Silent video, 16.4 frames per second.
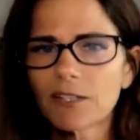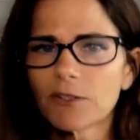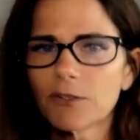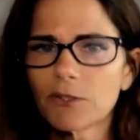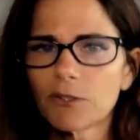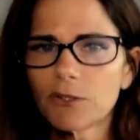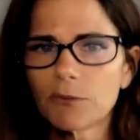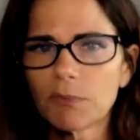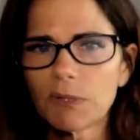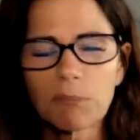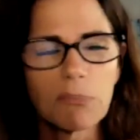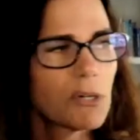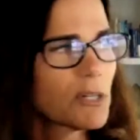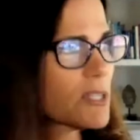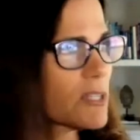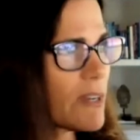you, you'd be
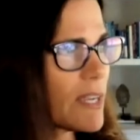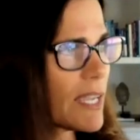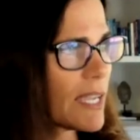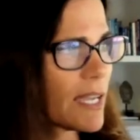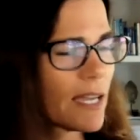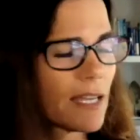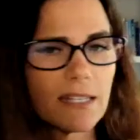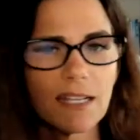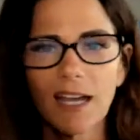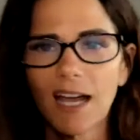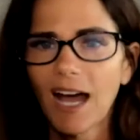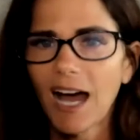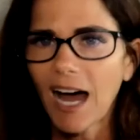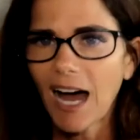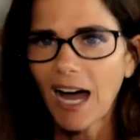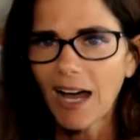putting your hand
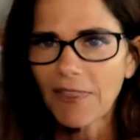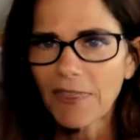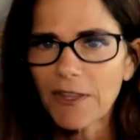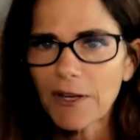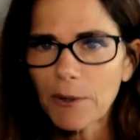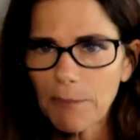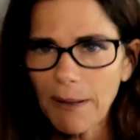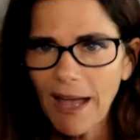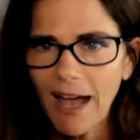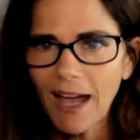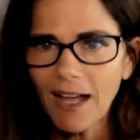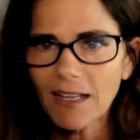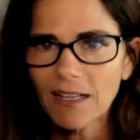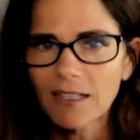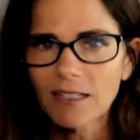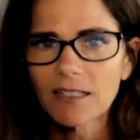on their
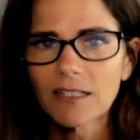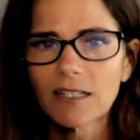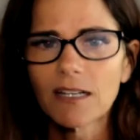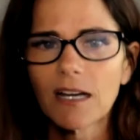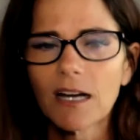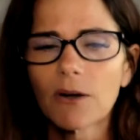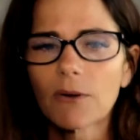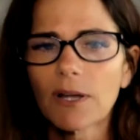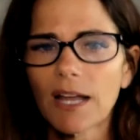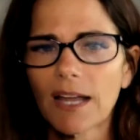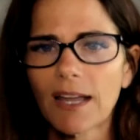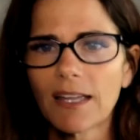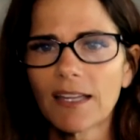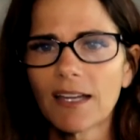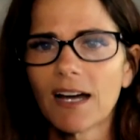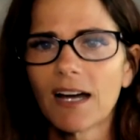back,
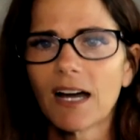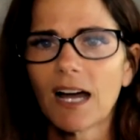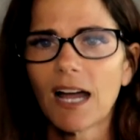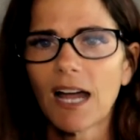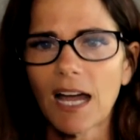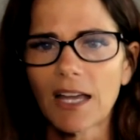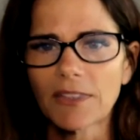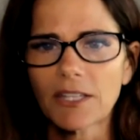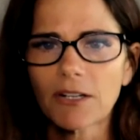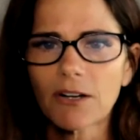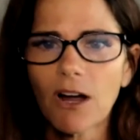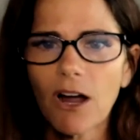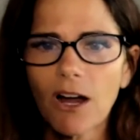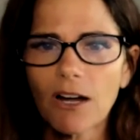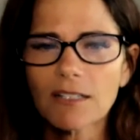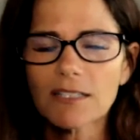okay, at their
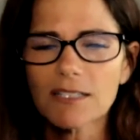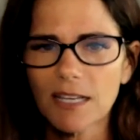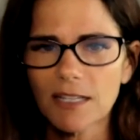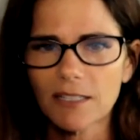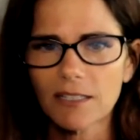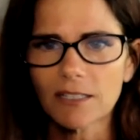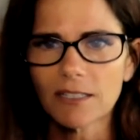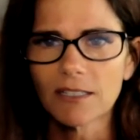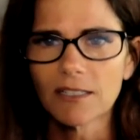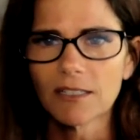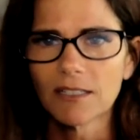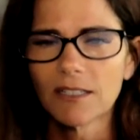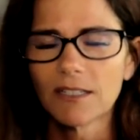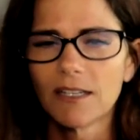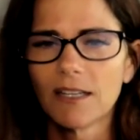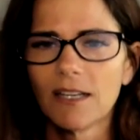heart center,
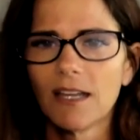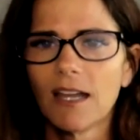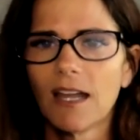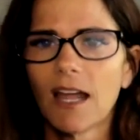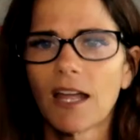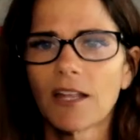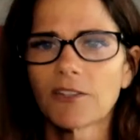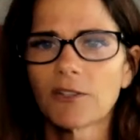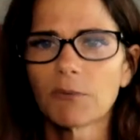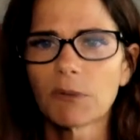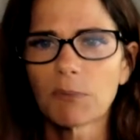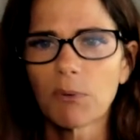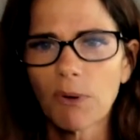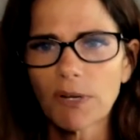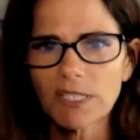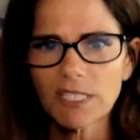and you'd
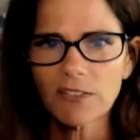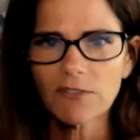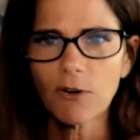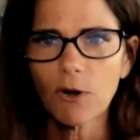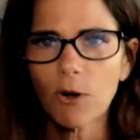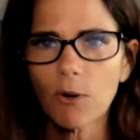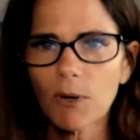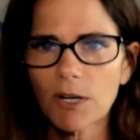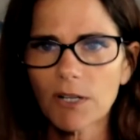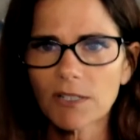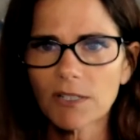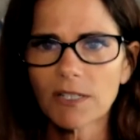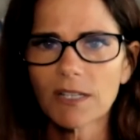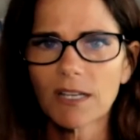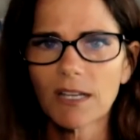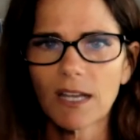be pointing
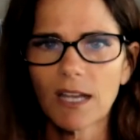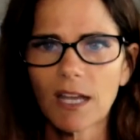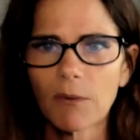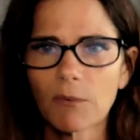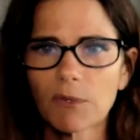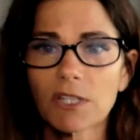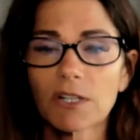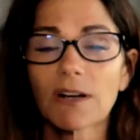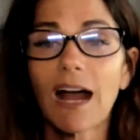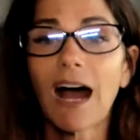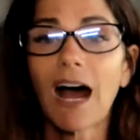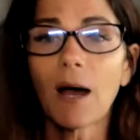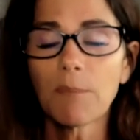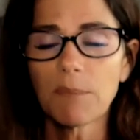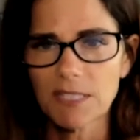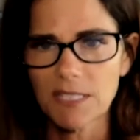forward, and with their
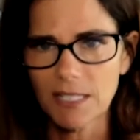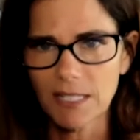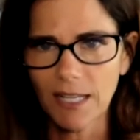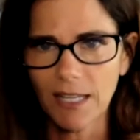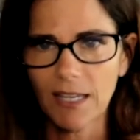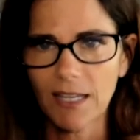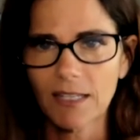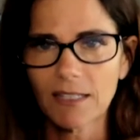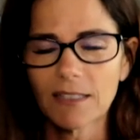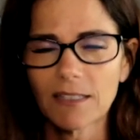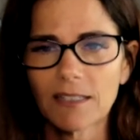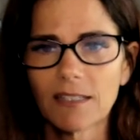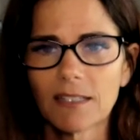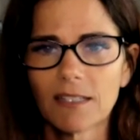opposite hand,